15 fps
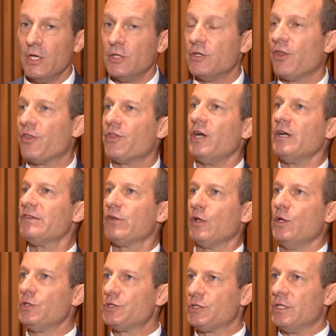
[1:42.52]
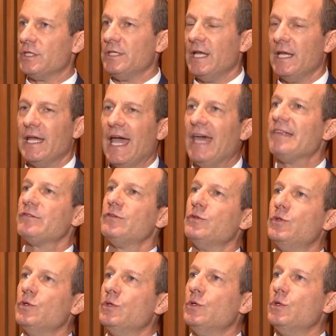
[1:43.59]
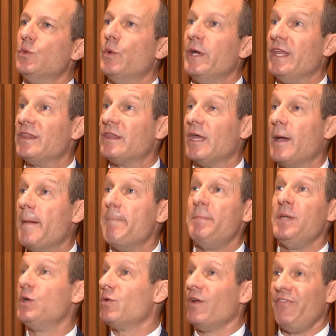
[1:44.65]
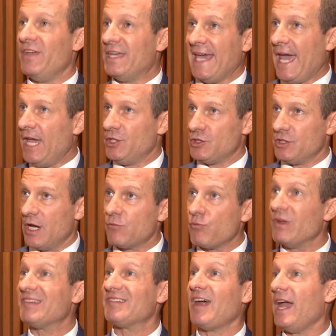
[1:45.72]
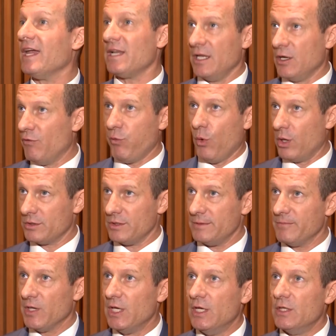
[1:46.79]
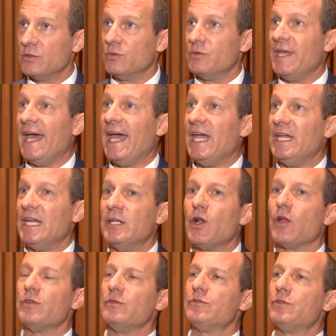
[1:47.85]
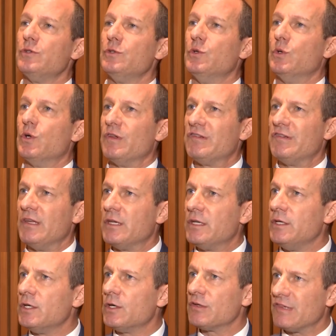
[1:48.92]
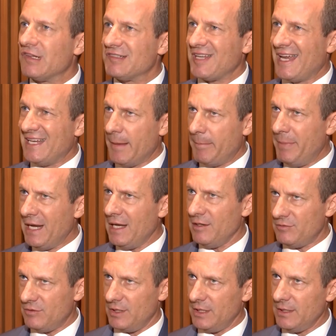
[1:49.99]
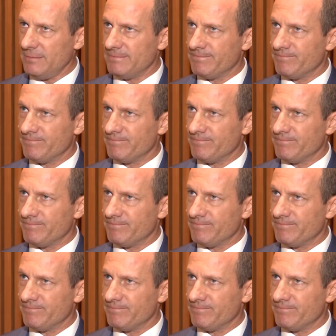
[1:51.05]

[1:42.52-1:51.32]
The third solution has to do with purification and recycling of water. Today, in order to secure sustainability